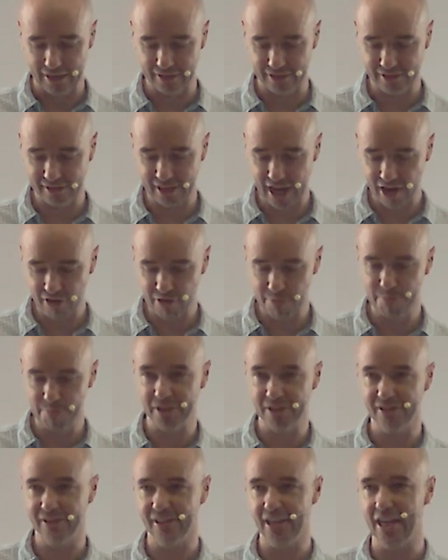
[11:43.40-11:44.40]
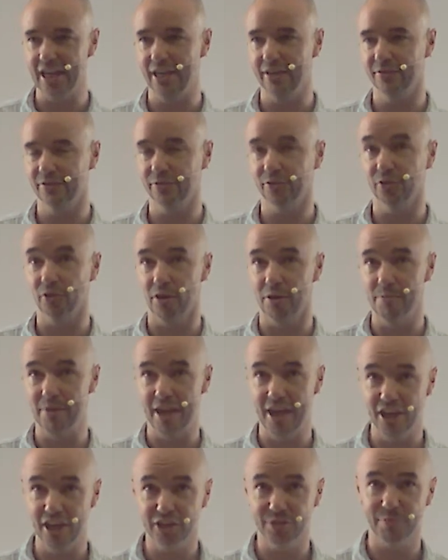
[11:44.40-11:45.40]
And Sarah perceives
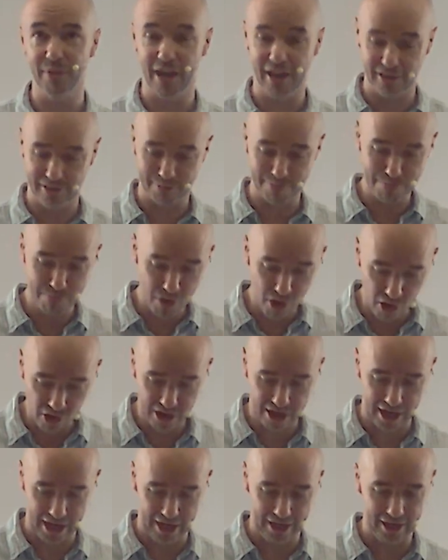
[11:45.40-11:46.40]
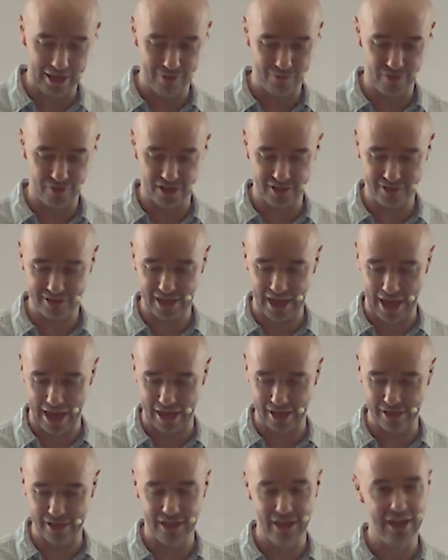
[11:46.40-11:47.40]
from Ishmael's mocking in verse
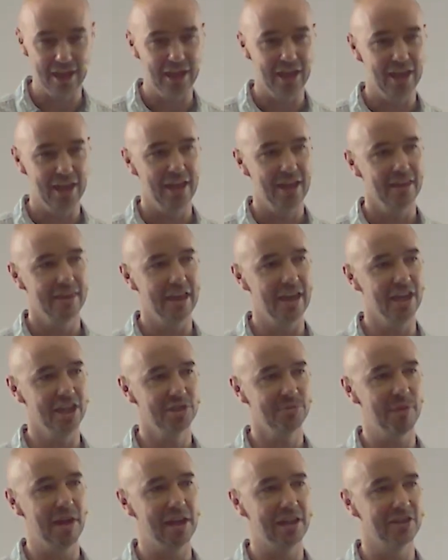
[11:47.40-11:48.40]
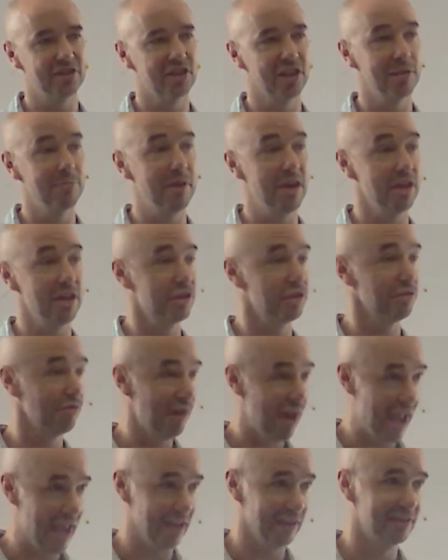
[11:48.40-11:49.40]
10 that Ishmael is going to be a
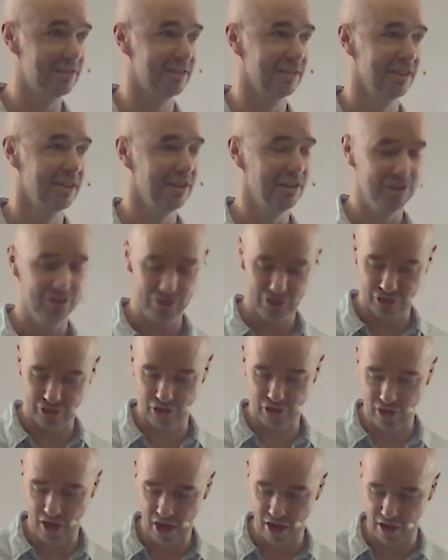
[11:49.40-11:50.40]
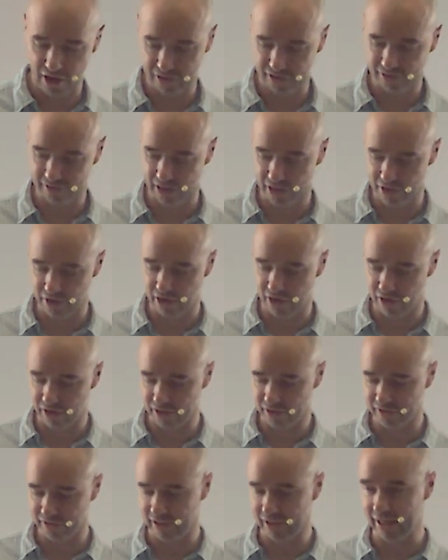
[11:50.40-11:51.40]
threat to her son
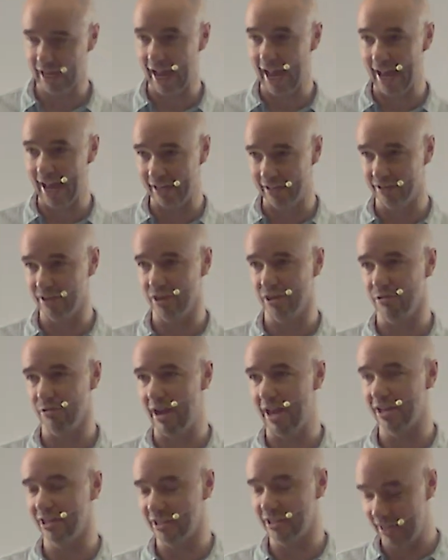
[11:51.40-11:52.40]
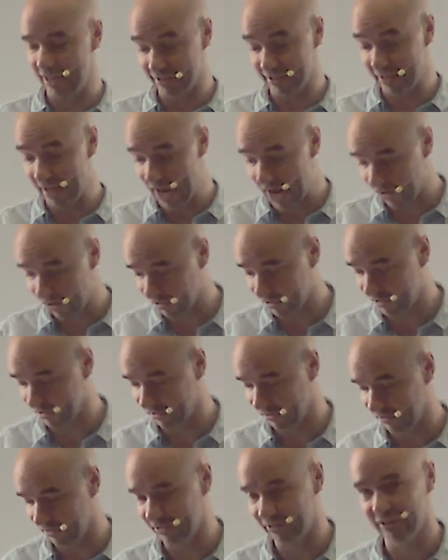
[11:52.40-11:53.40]
Isaac and a threat to his
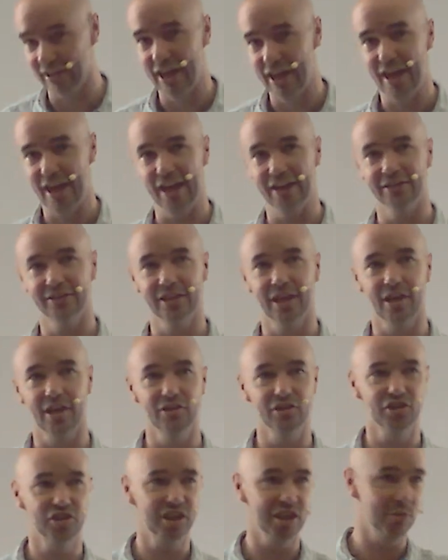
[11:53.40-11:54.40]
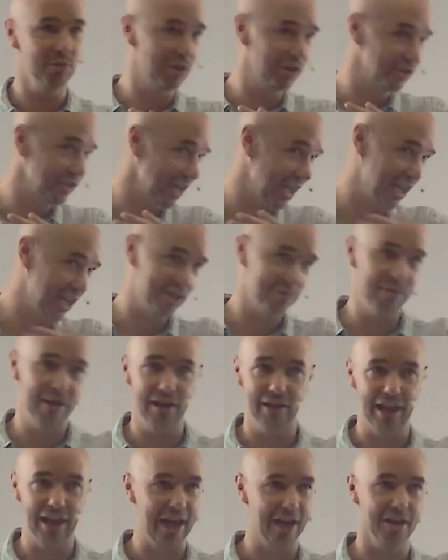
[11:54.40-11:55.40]
inheritance. And so she wants
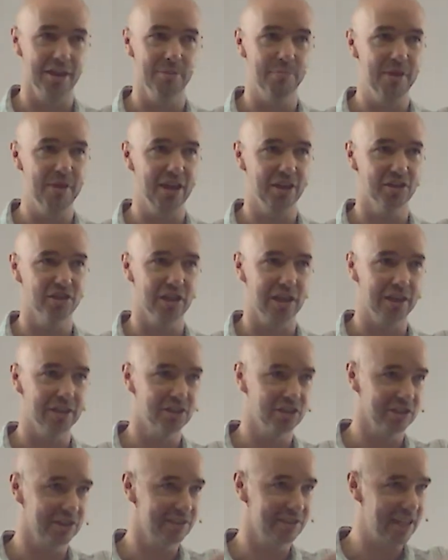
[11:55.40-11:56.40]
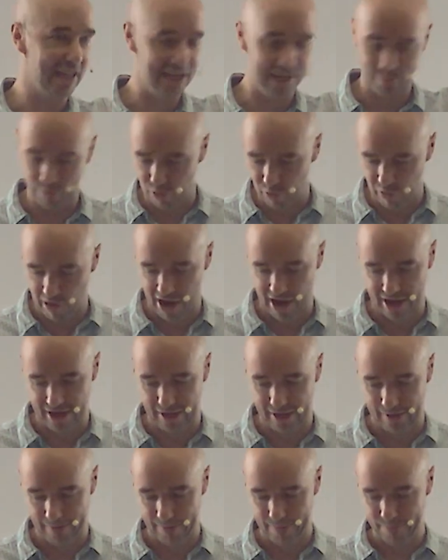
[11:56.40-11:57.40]
Ishmael out of the picture. Just send him away.
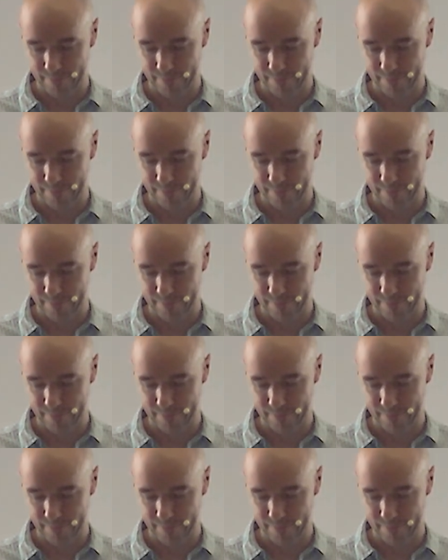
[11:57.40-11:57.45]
